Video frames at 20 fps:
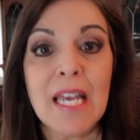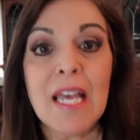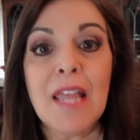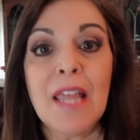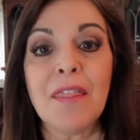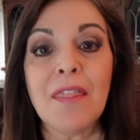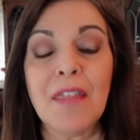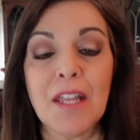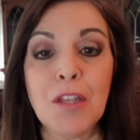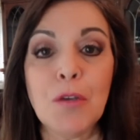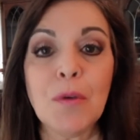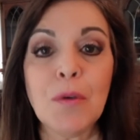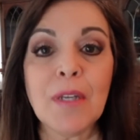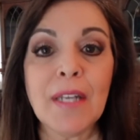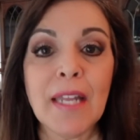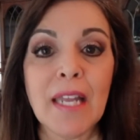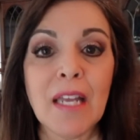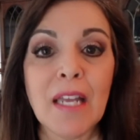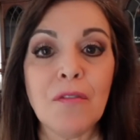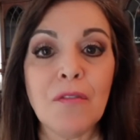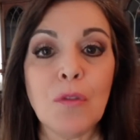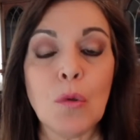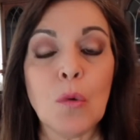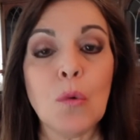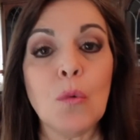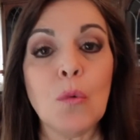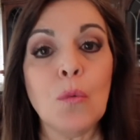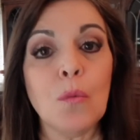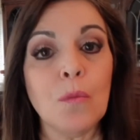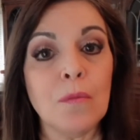then you can have
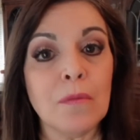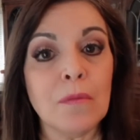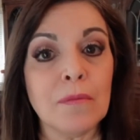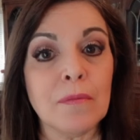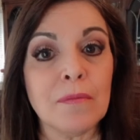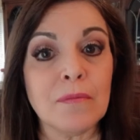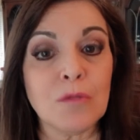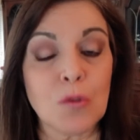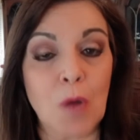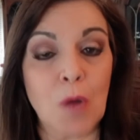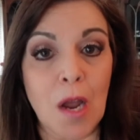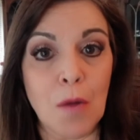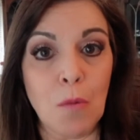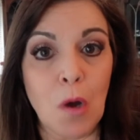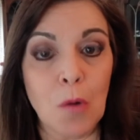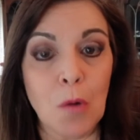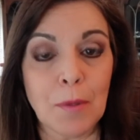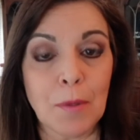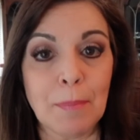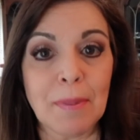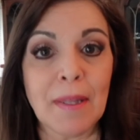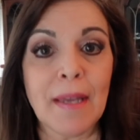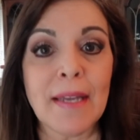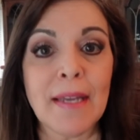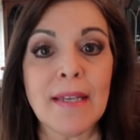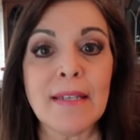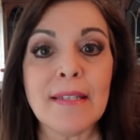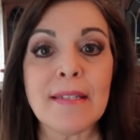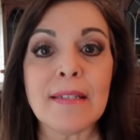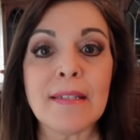the drywall
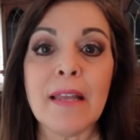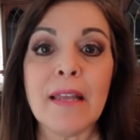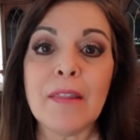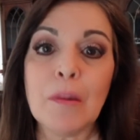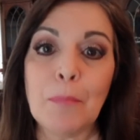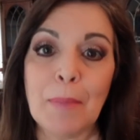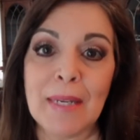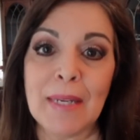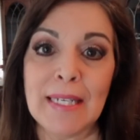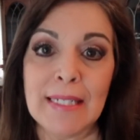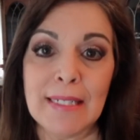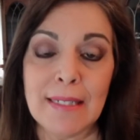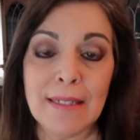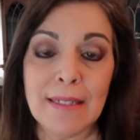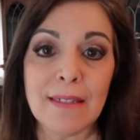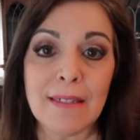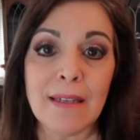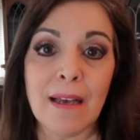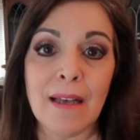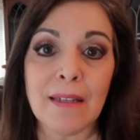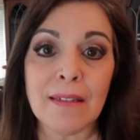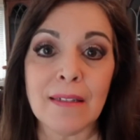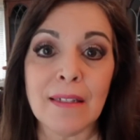replaced and the painting done.